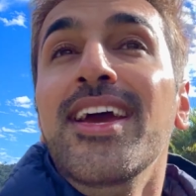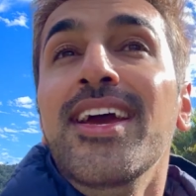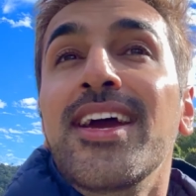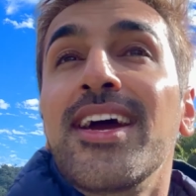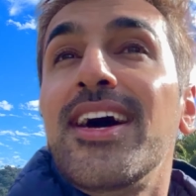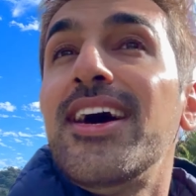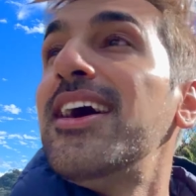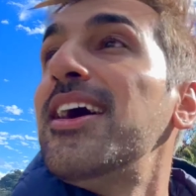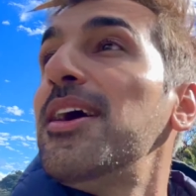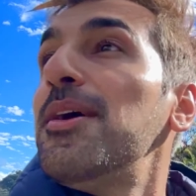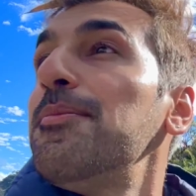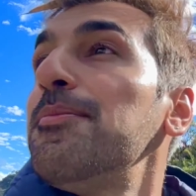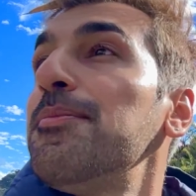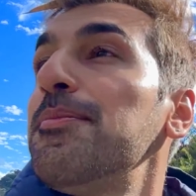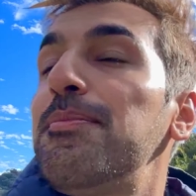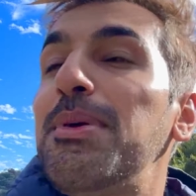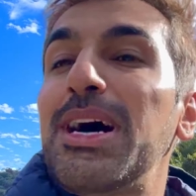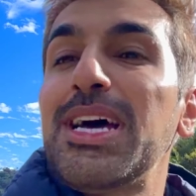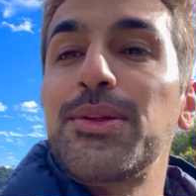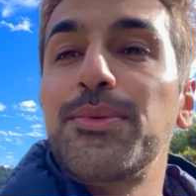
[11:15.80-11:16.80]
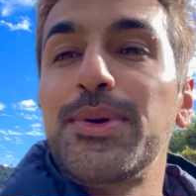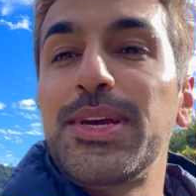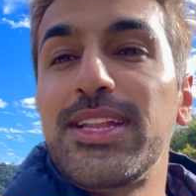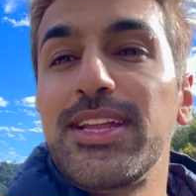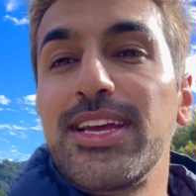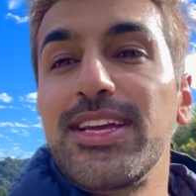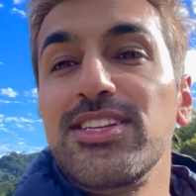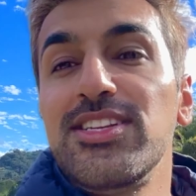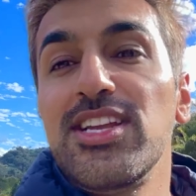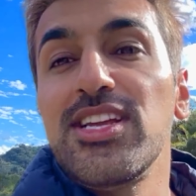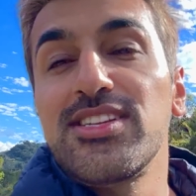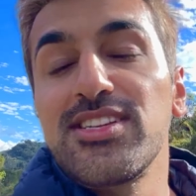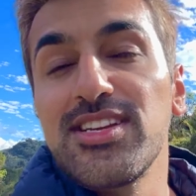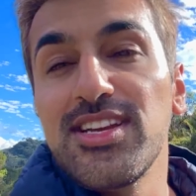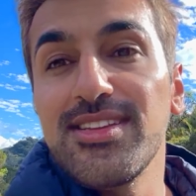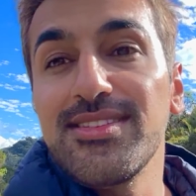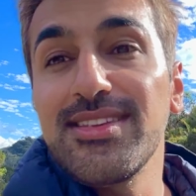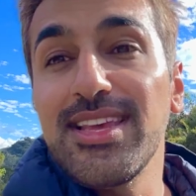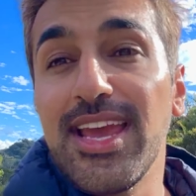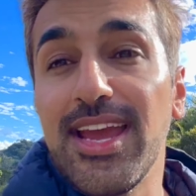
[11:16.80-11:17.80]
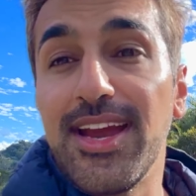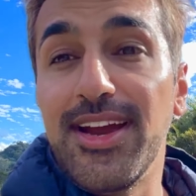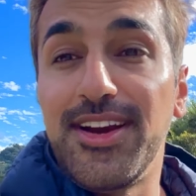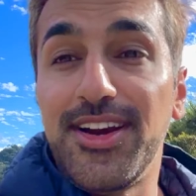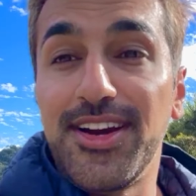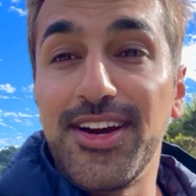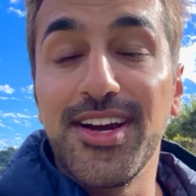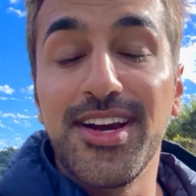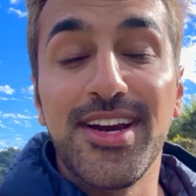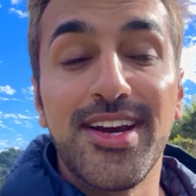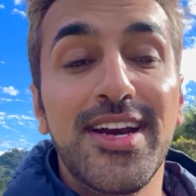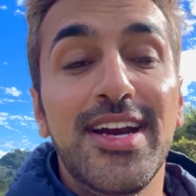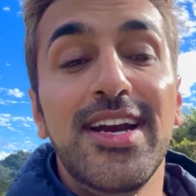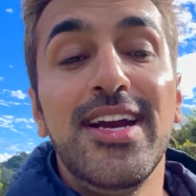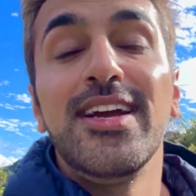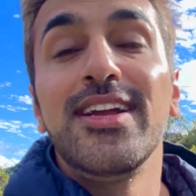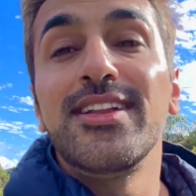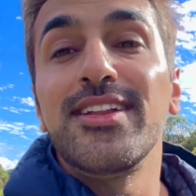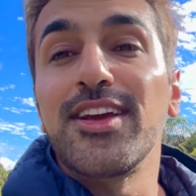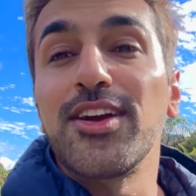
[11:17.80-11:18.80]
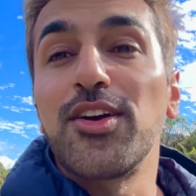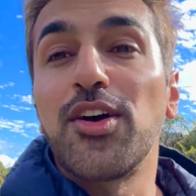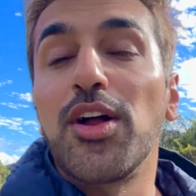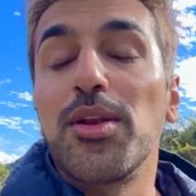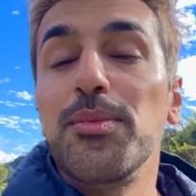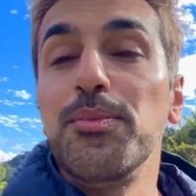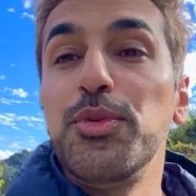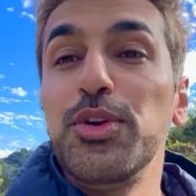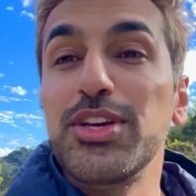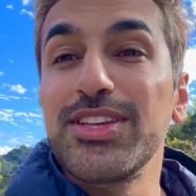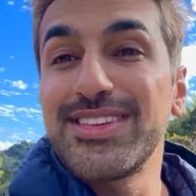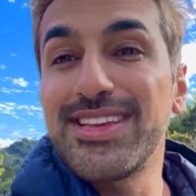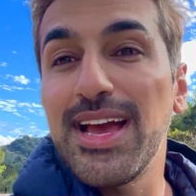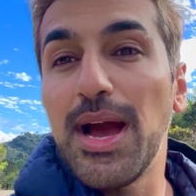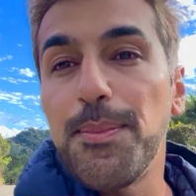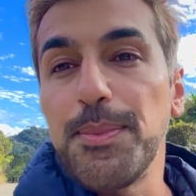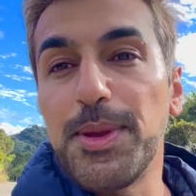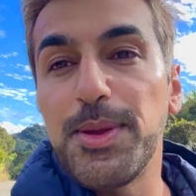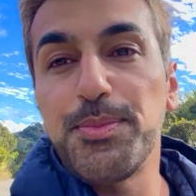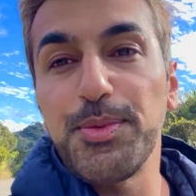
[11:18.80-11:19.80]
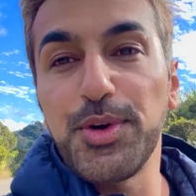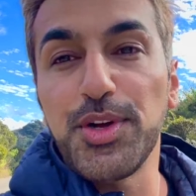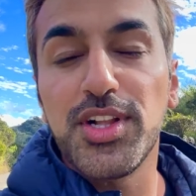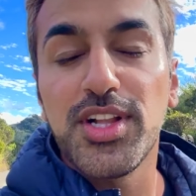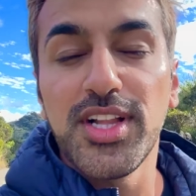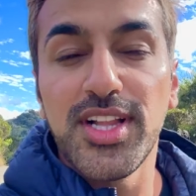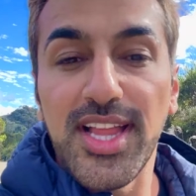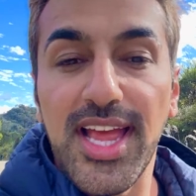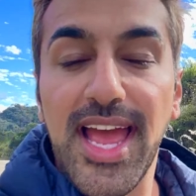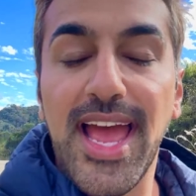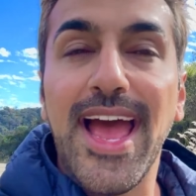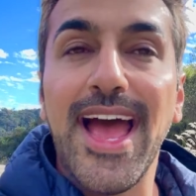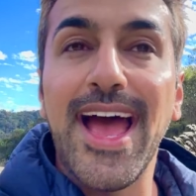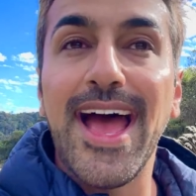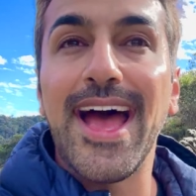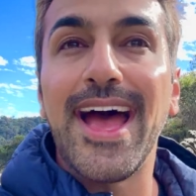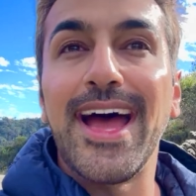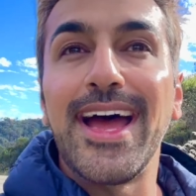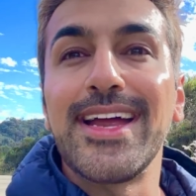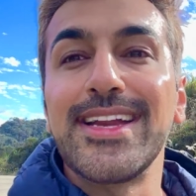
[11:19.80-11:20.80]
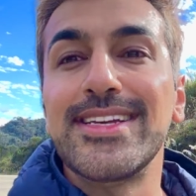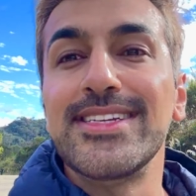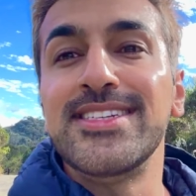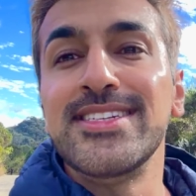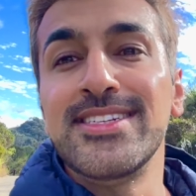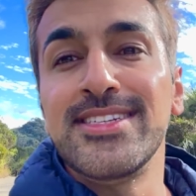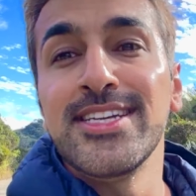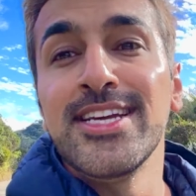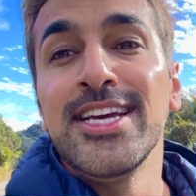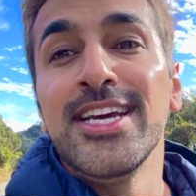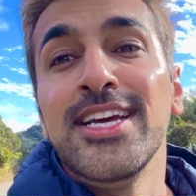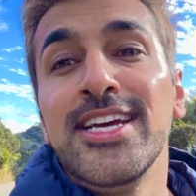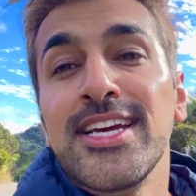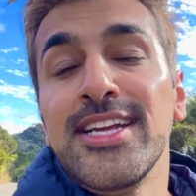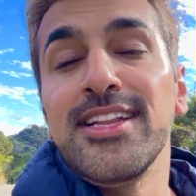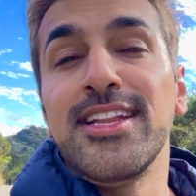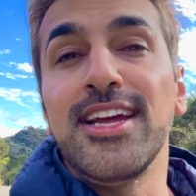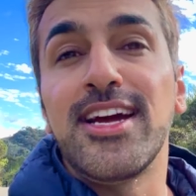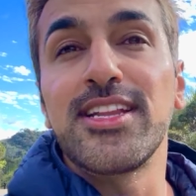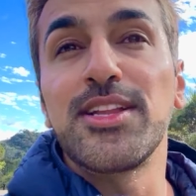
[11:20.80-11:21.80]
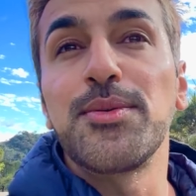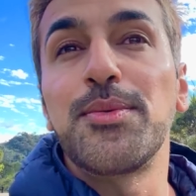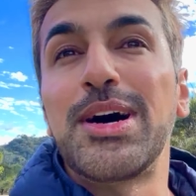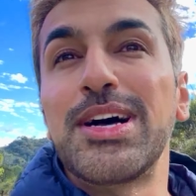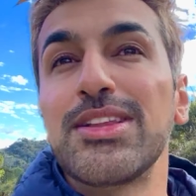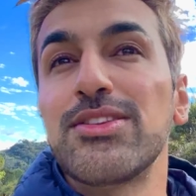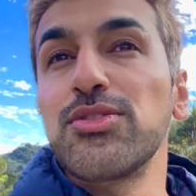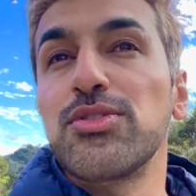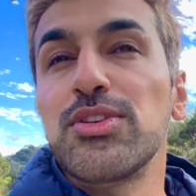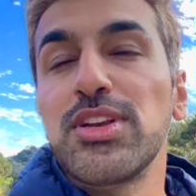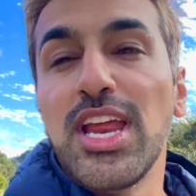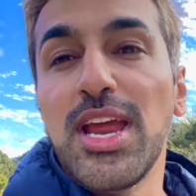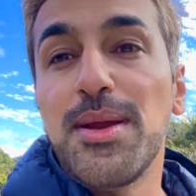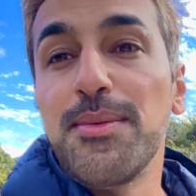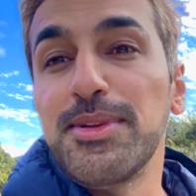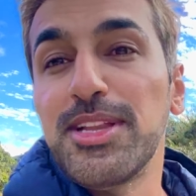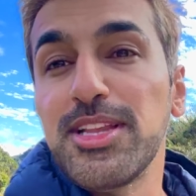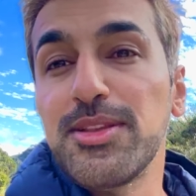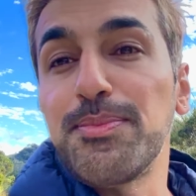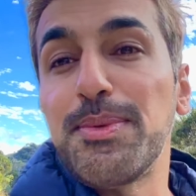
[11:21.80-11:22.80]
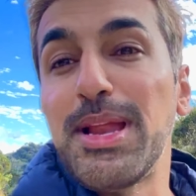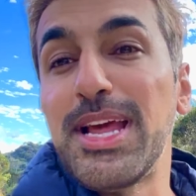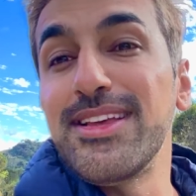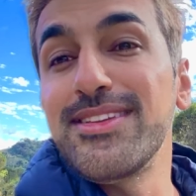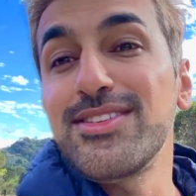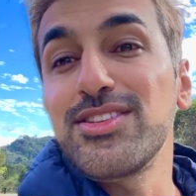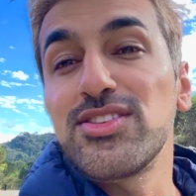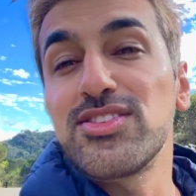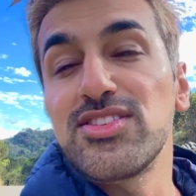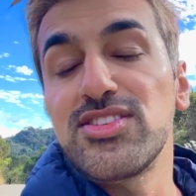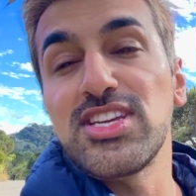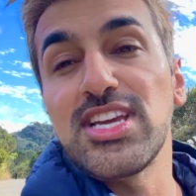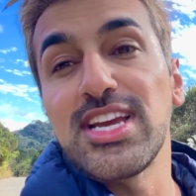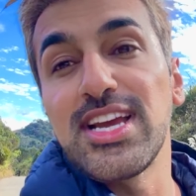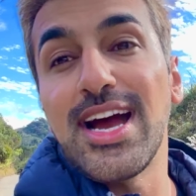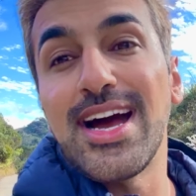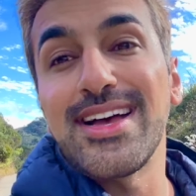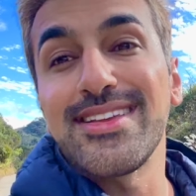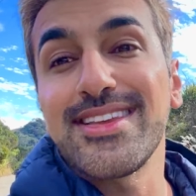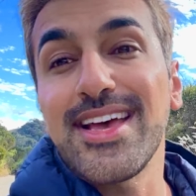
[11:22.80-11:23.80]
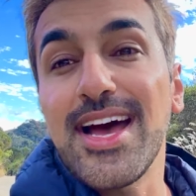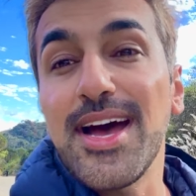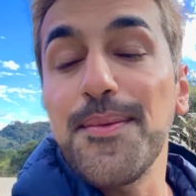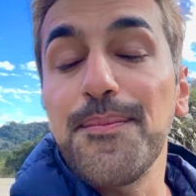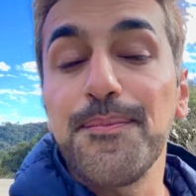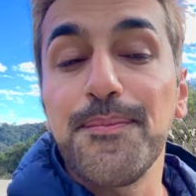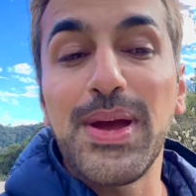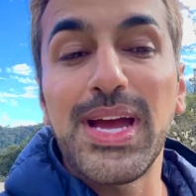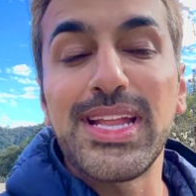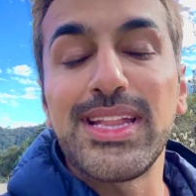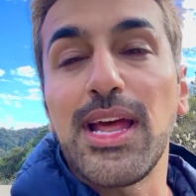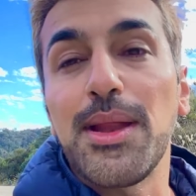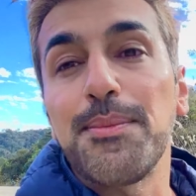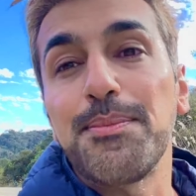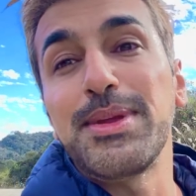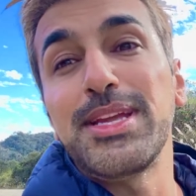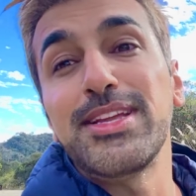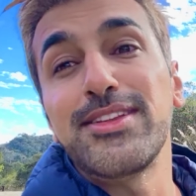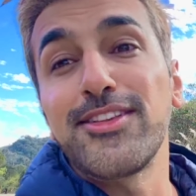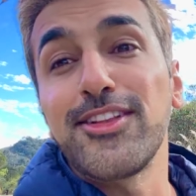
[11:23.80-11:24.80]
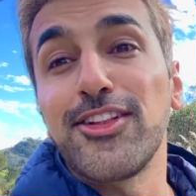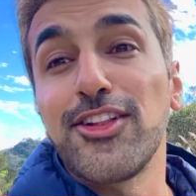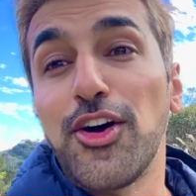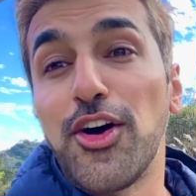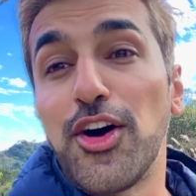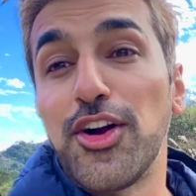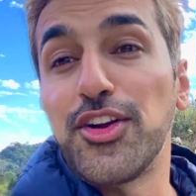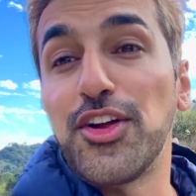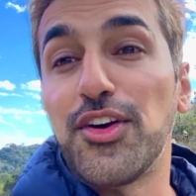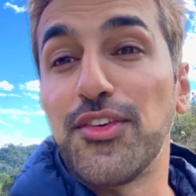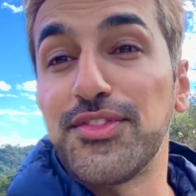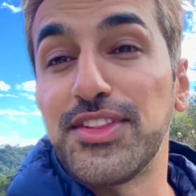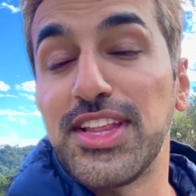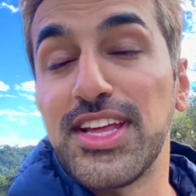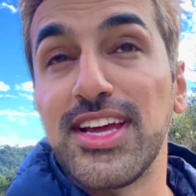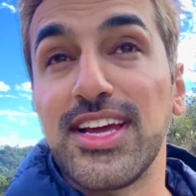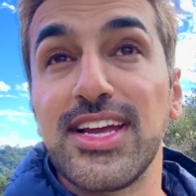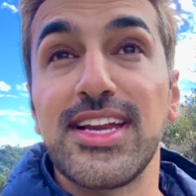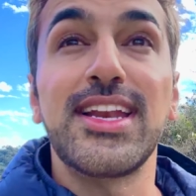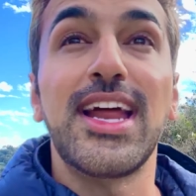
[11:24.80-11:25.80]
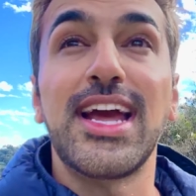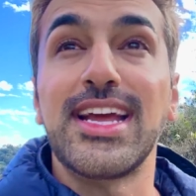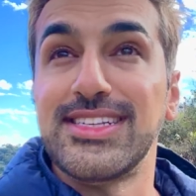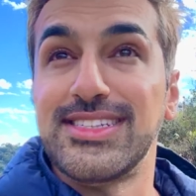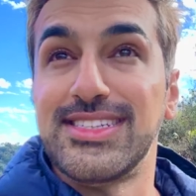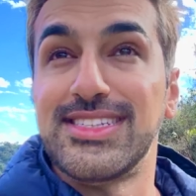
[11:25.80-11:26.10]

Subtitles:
By the way, the indigenous here, they're called Muisca people, and they're the ones who named this place Chingaza, and that means Lord of the Night.